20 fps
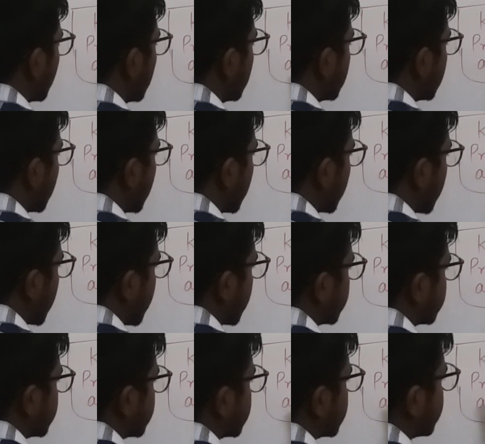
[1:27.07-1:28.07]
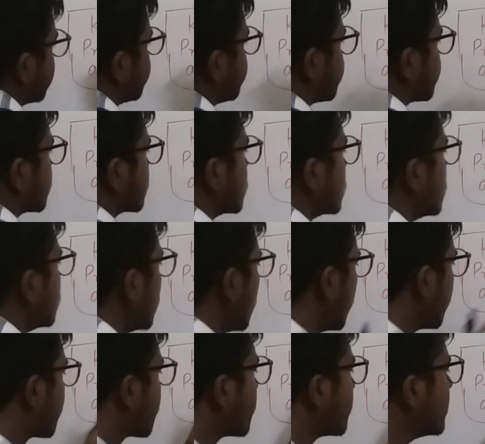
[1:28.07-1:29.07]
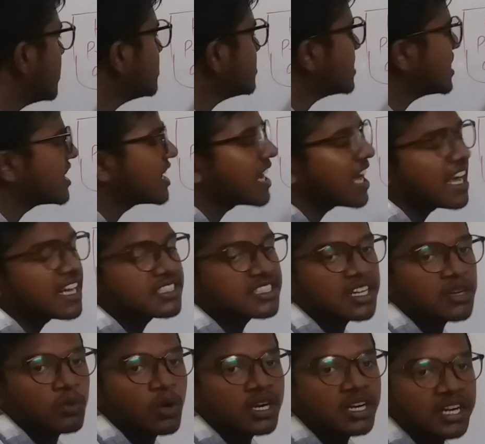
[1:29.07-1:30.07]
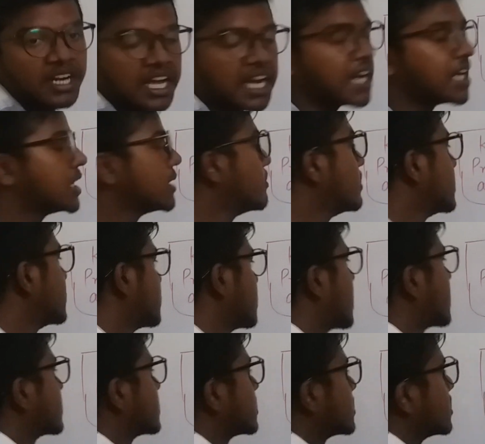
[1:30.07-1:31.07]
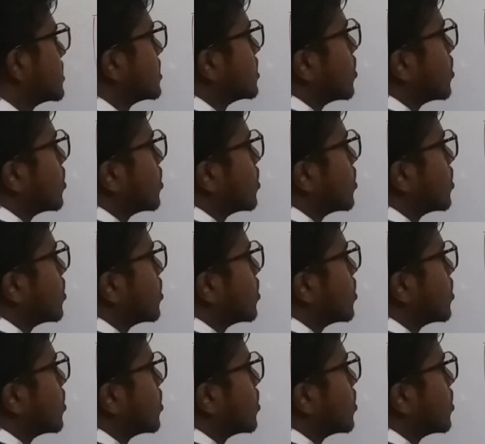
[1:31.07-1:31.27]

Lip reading: What? Anions. Proteins and anions are what? Negatively charged.